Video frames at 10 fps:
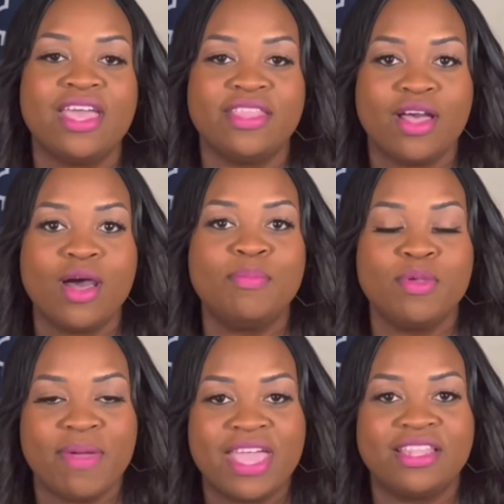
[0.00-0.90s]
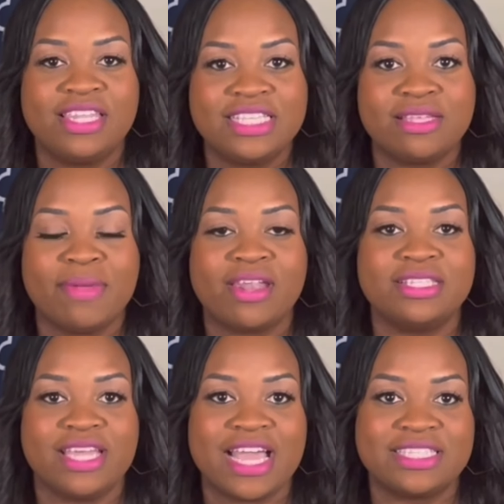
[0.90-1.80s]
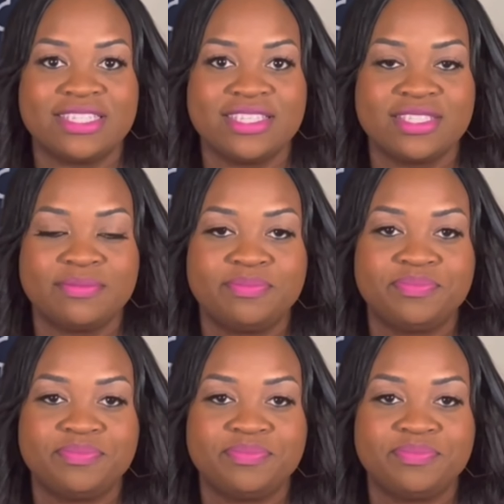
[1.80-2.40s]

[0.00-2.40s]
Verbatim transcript: and they'll help you pay the least amount of taxes.